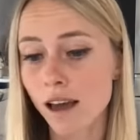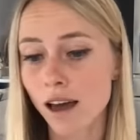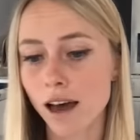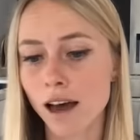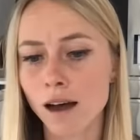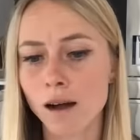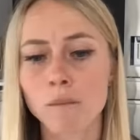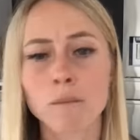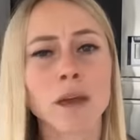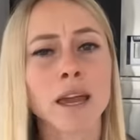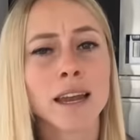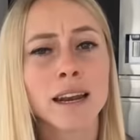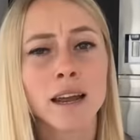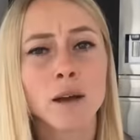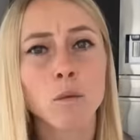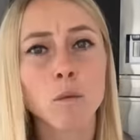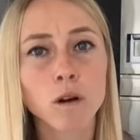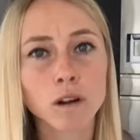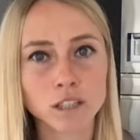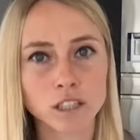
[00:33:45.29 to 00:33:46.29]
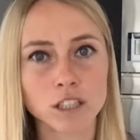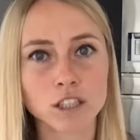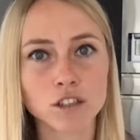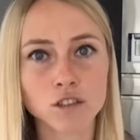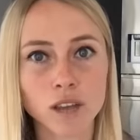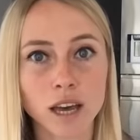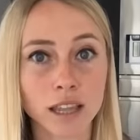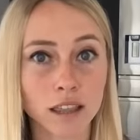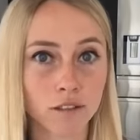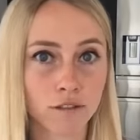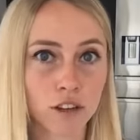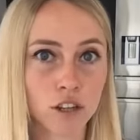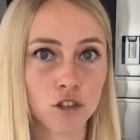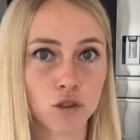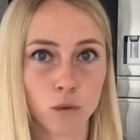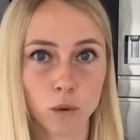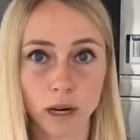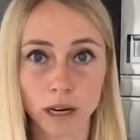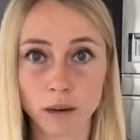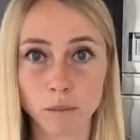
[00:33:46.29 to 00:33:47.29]
Um, and I want to do that in the
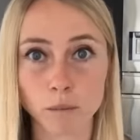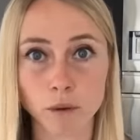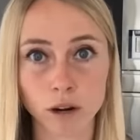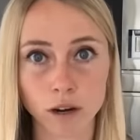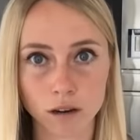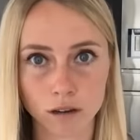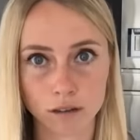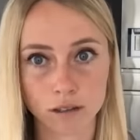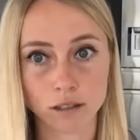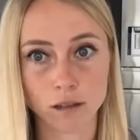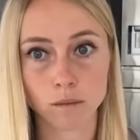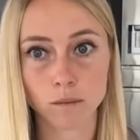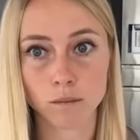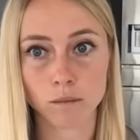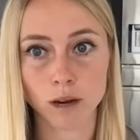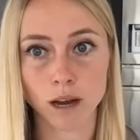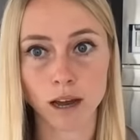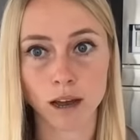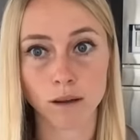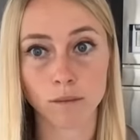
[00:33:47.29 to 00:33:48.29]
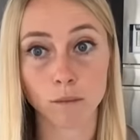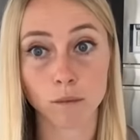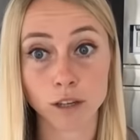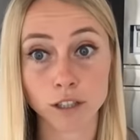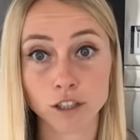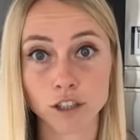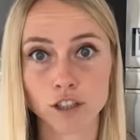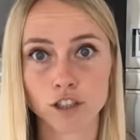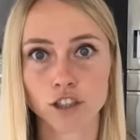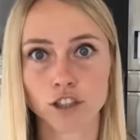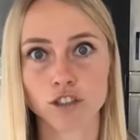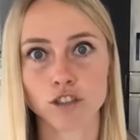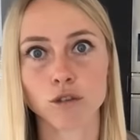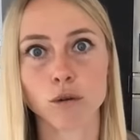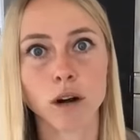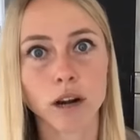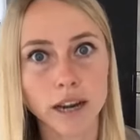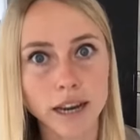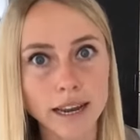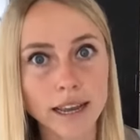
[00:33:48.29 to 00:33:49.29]
future when I can bring on some um, researchers who
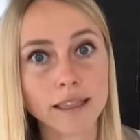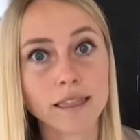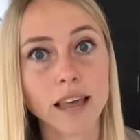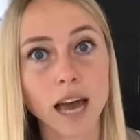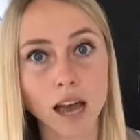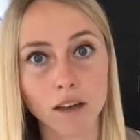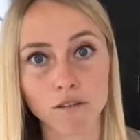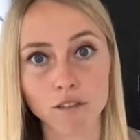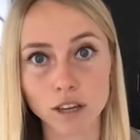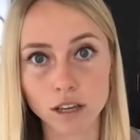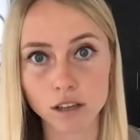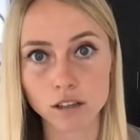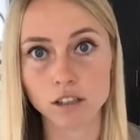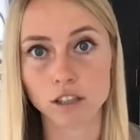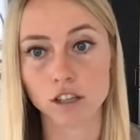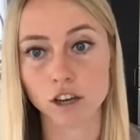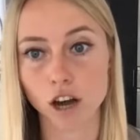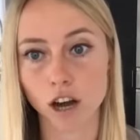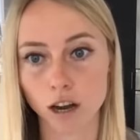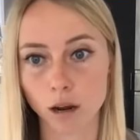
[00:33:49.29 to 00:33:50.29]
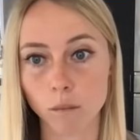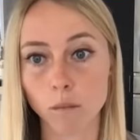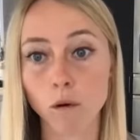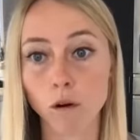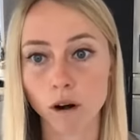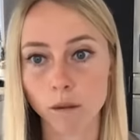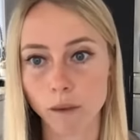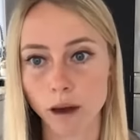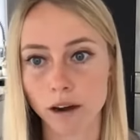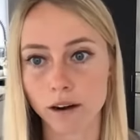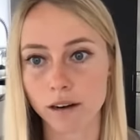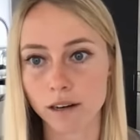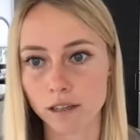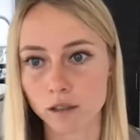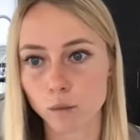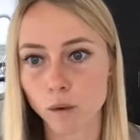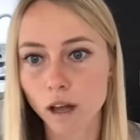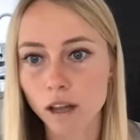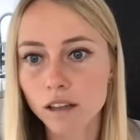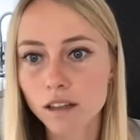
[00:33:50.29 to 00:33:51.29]
are in that field to talk more about it
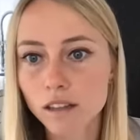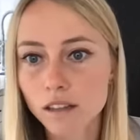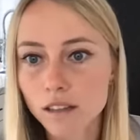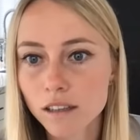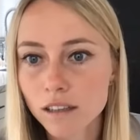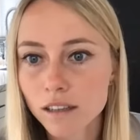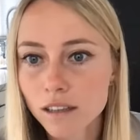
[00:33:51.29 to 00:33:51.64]
as well.